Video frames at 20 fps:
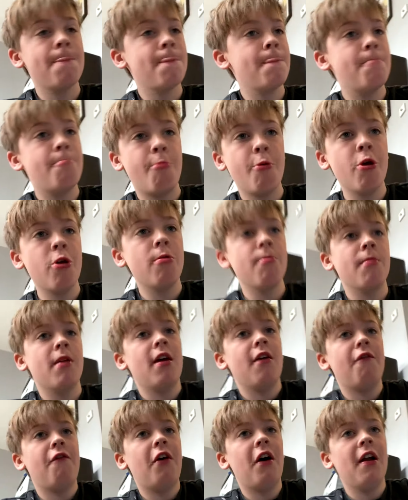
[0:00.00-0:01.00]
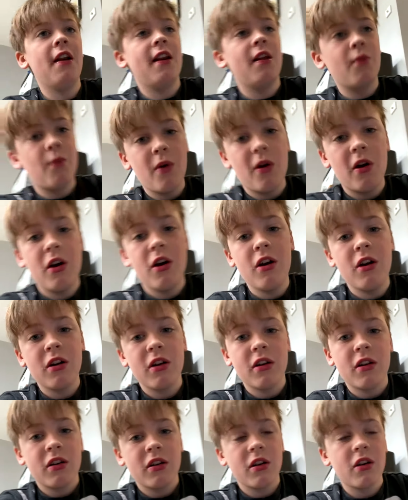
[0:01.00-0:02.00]
boom, it finally worked.
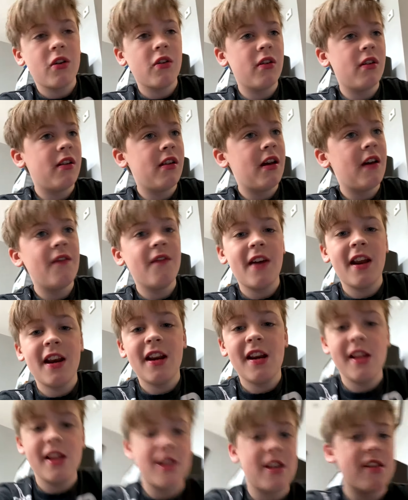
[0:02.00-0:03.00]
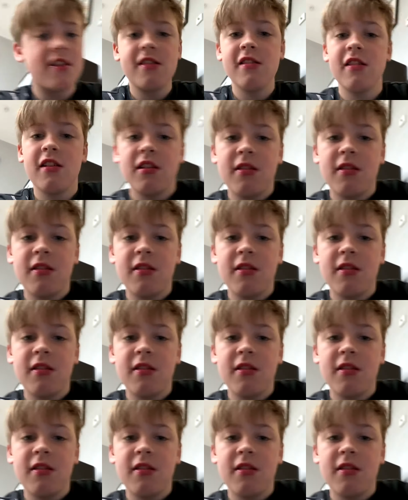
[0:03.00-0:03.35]
And then it needed to